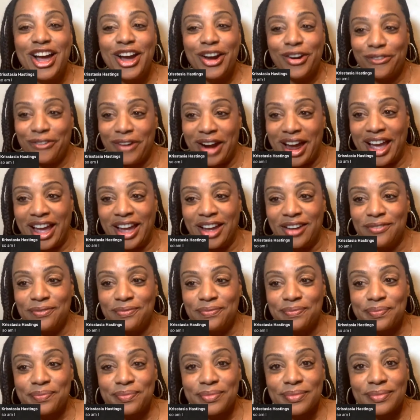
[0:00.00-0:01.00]
Right?
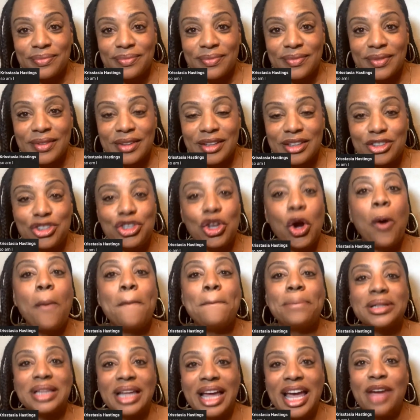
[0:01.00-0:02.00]
Don't
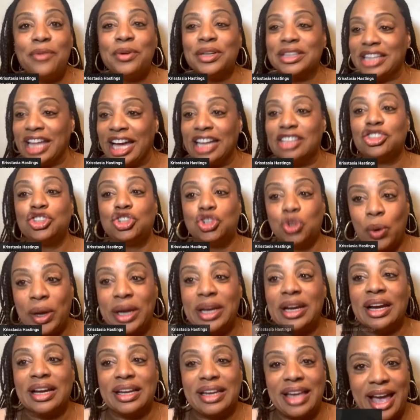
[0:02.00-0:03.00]
play with that
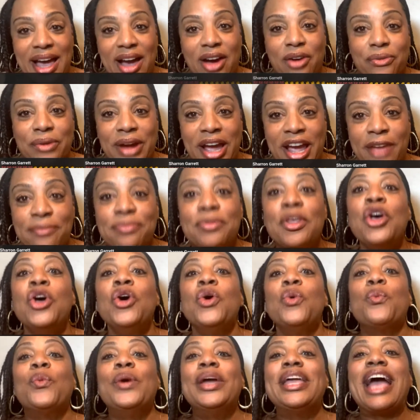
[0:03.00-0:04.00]
joint account, right?
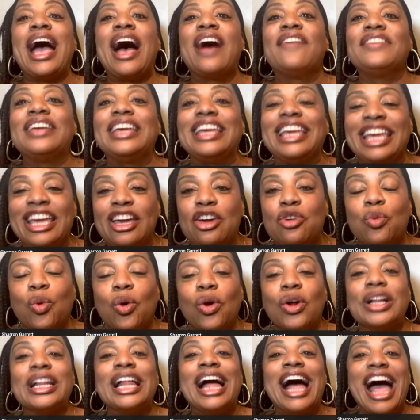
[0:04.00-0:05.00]
We have
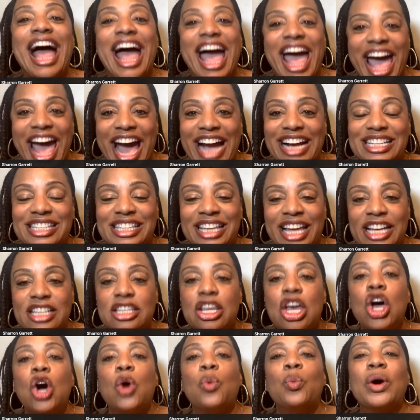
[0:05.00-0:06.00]
equal access.
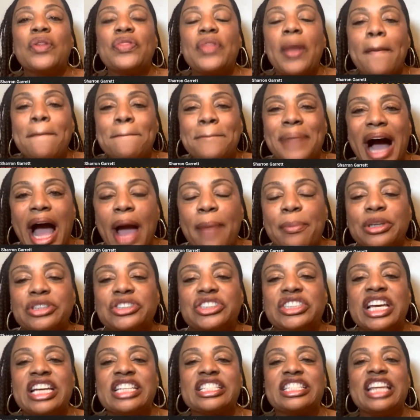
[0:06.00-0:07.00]
Well, the Bible
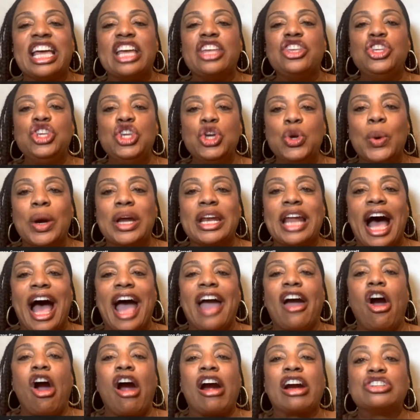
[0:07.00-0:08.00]
says that you and
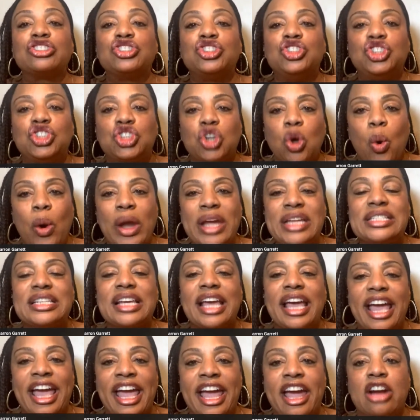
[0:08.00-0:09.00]
I are joint
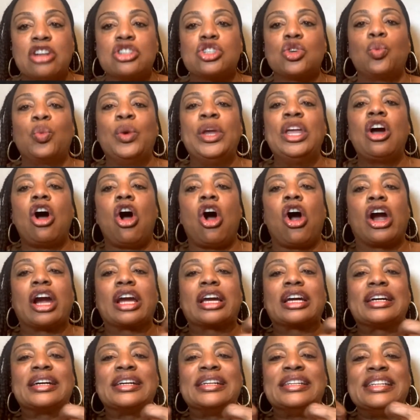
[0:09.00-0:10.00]
heirs. We are
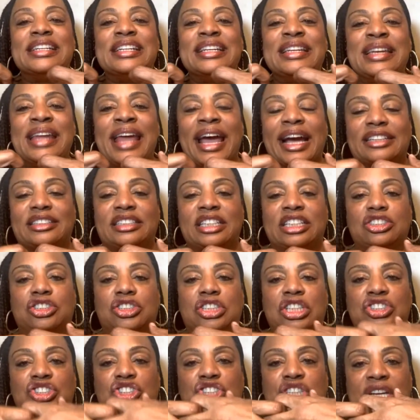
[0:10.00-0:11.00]
connected
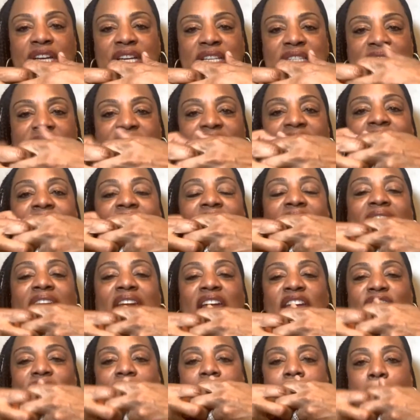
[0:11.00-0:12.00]
to Jesus. And
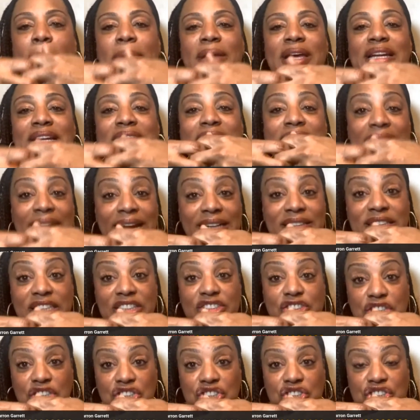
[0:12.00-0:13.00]
if I'm
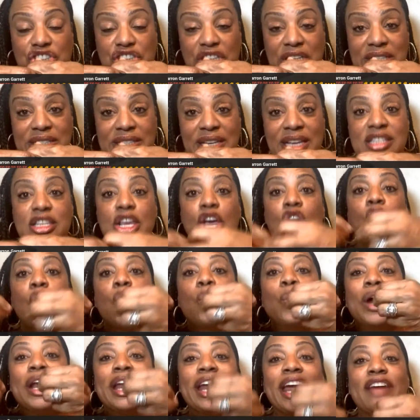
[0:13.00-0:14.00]
connected to Jesus,
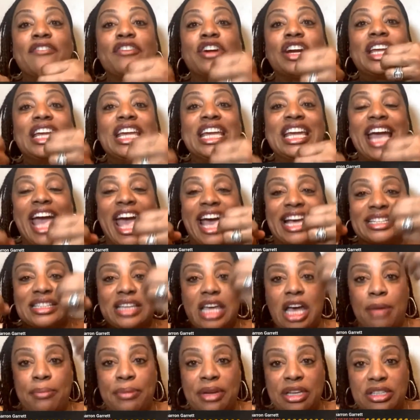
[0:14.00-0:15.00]
whatever he has
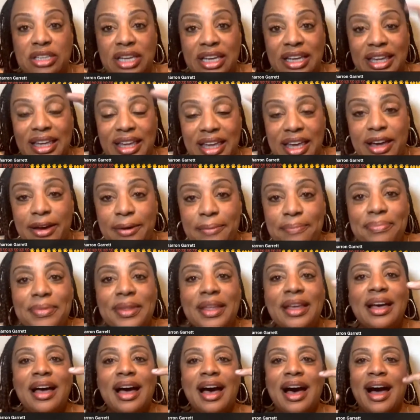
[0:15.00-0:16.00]
coming to him,
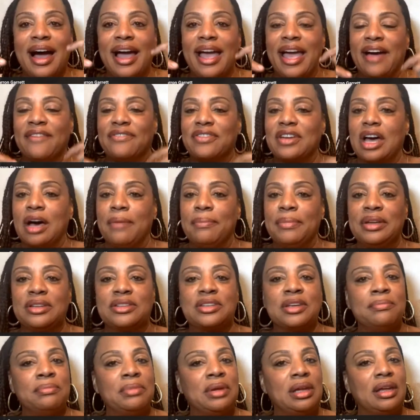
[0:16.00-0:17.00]
I have coming
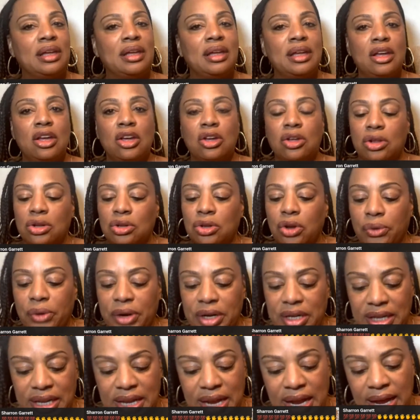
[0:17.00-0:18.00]
to me.
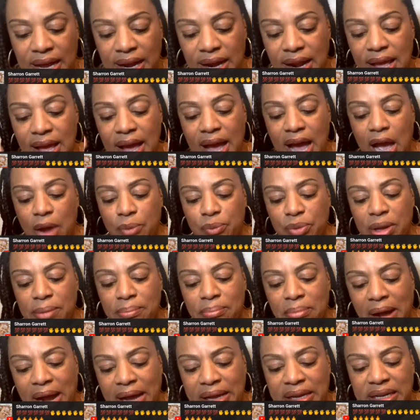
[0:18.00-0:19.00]
Glory to God. I'm
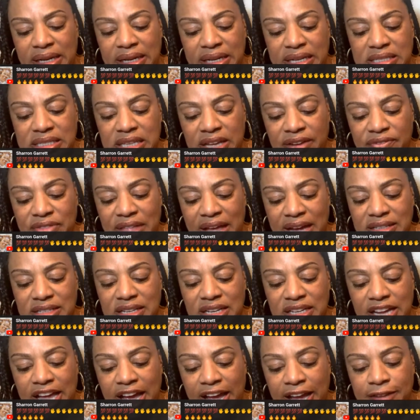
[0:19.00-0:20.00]
reminding us of that
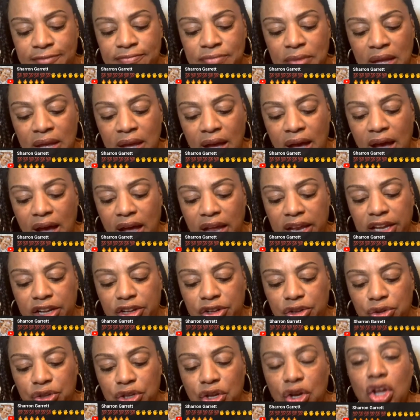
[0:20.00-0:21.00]
tonight.
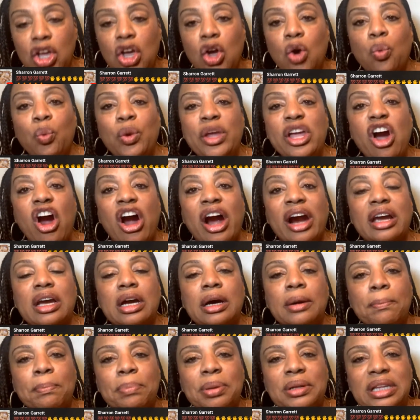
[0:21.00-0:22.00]
Hallelujah. We are
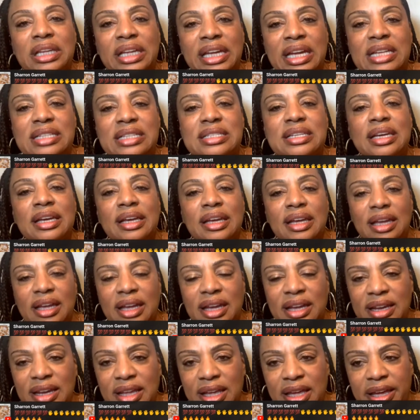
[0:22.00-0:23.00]
complete
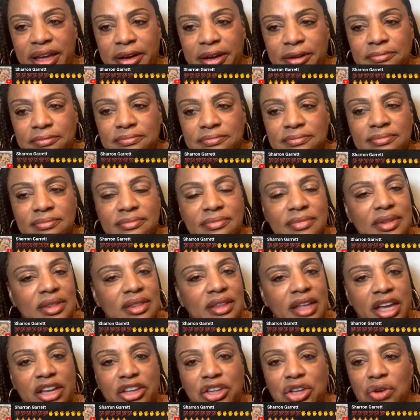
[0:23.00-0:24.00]
in him.
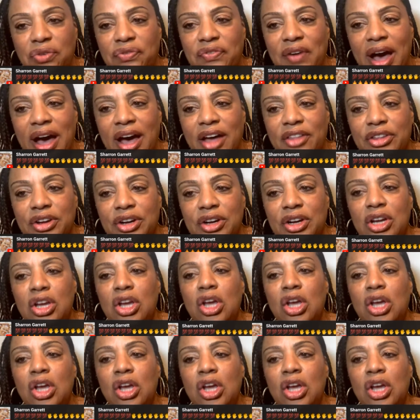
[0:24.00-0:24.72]
Thank you, Father.